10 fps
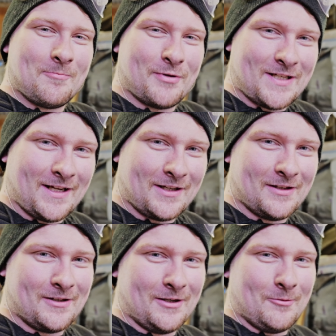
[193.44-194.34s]
in
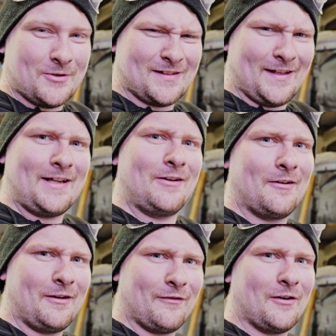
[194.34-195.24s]
particular was
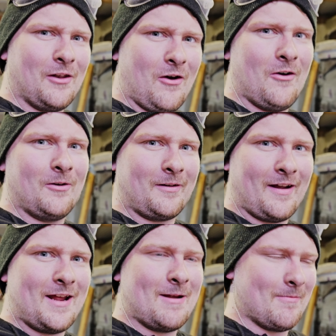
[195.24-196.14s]
lingering for a long
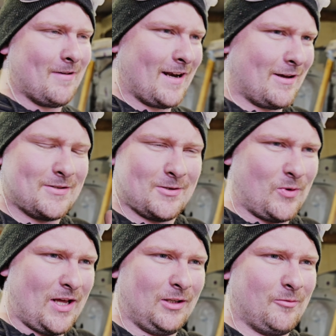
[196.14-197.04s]
time, and I was just
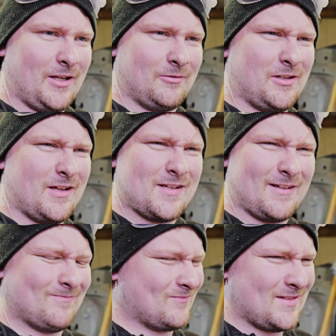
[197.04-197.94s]
welding. I was
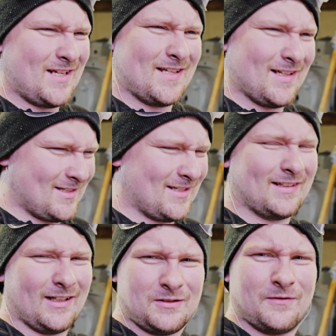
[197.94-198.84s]
like, geez, that
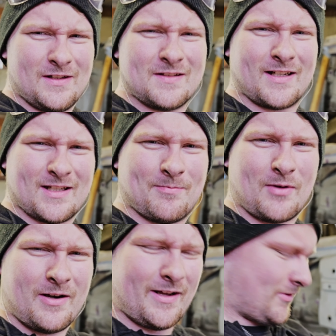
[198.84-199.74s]
still feels like it's
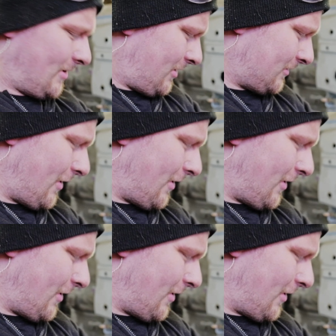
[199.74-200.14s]
burning. So I looked